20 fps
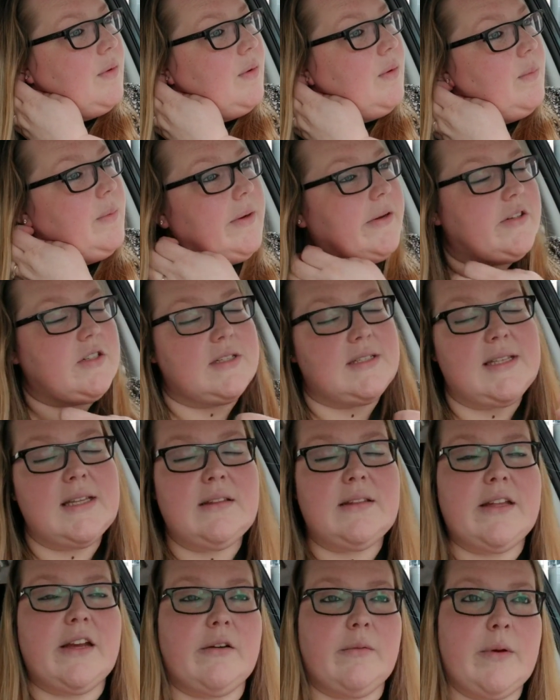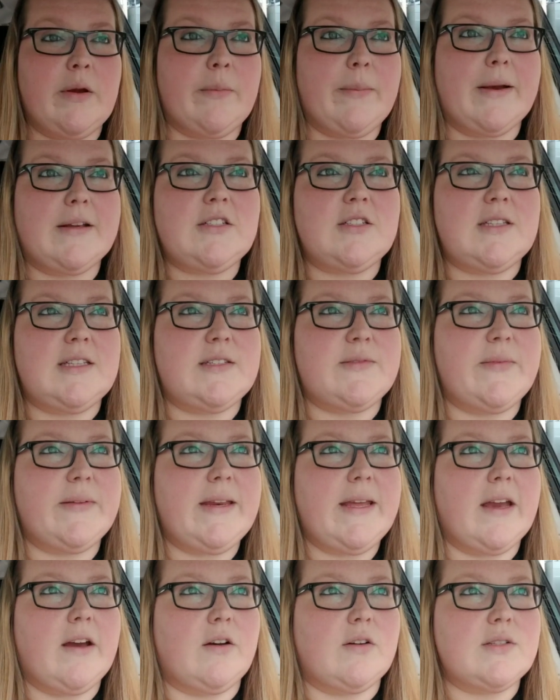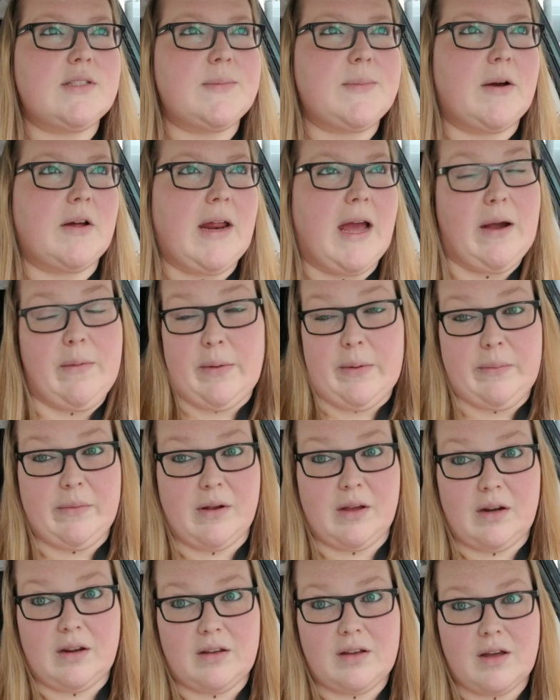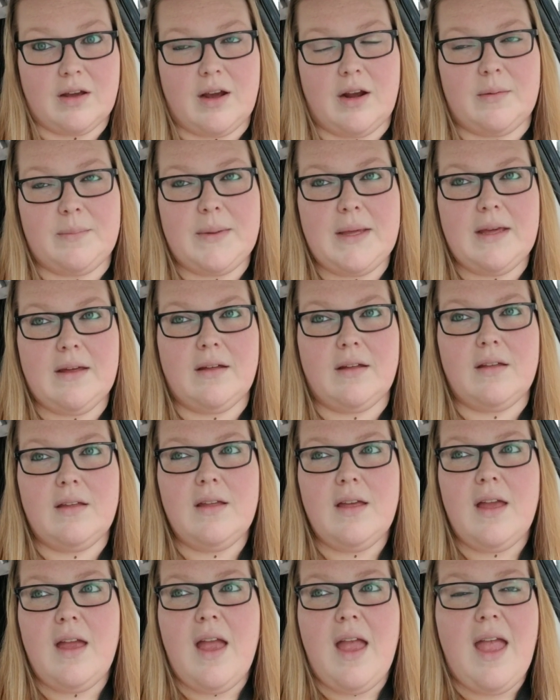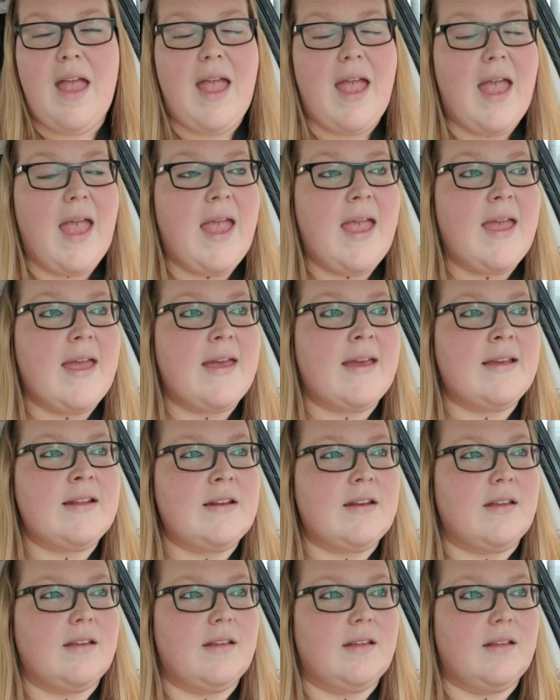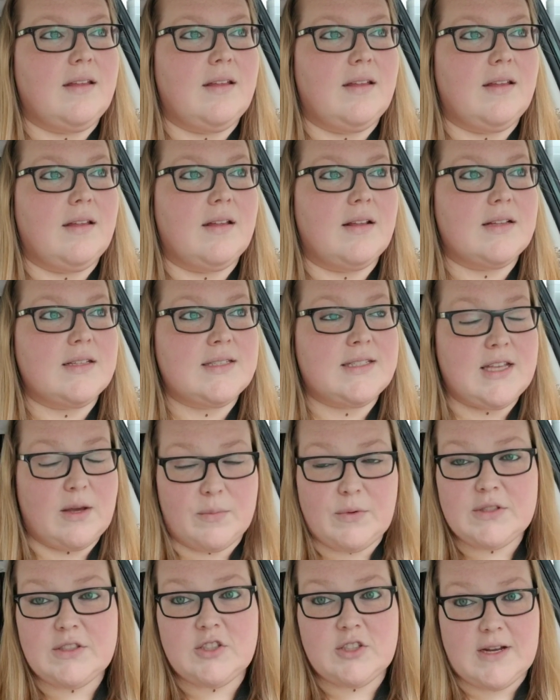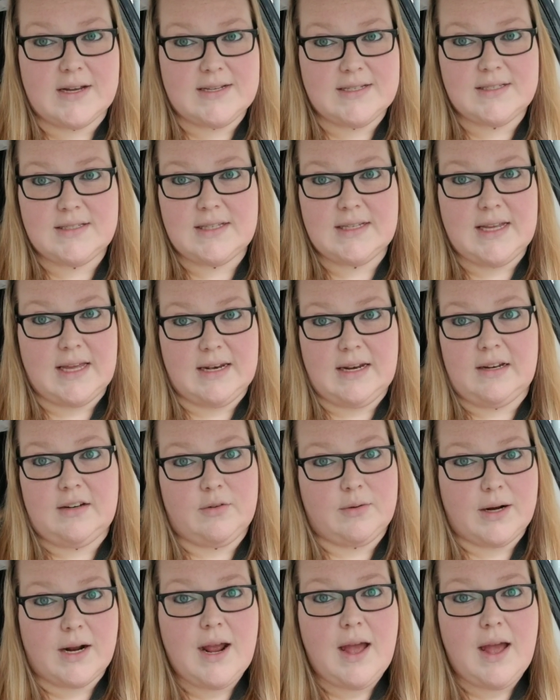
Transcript: we were just sitting there and we were watching these videos about how we were going to cook our meal, and someone tries to get into our